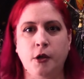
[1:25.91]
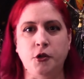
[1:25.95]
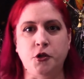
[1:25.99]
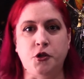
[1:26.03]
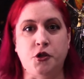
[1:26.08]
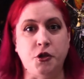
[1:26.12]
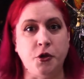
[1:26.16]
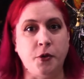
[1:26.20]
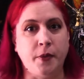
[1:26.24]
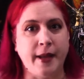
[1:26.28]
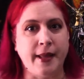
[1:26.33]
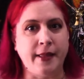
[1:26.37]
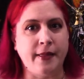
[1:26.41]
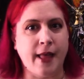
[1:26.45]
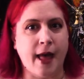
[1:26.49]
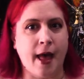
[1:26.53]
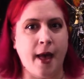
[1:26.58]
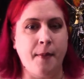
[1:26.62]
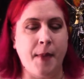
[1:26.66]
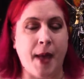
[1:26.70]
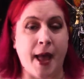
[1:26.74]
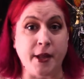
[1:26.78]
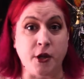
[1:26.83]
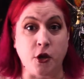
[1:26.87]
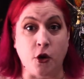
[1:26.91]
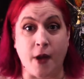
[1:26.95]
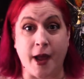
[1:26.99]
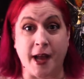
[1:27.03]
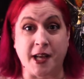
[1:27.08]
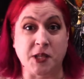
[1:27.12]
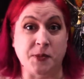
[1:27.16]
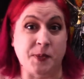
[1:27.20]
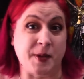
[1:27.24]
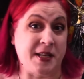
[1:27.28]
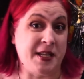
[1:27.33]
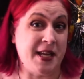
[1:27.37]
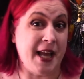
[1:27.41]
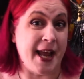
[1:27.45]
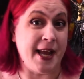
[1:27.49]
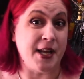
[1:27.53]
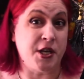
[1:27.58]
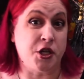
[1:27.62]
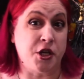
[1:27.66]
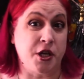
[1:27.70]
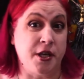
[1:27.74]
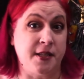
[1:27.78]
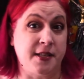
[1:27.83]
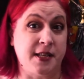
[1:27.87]
doing them and your
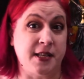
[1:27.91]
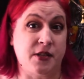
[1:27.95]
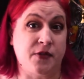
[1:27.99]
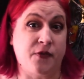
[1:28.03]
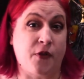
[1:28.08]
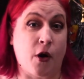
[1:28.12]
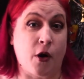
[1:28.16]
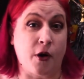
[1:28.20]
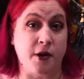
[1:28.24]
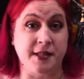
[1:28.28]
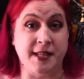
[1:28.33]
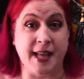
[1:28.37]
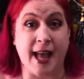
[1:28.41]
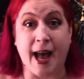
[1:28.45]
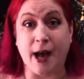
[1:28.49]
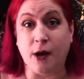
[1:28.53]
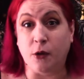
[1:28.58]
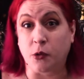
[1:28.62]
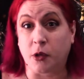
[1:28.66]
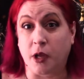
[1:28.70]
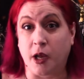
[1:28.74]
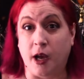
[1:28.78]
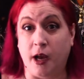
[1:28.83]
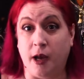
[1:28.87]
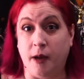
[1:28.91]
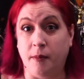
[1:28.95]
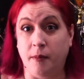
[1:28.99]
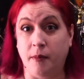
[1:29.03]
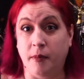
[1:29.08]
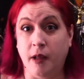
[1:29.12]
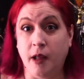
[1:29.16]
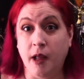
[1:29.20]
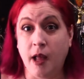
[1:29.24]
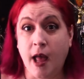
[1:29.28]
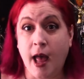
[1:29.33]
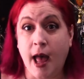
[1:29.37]
expectations as far as outcome.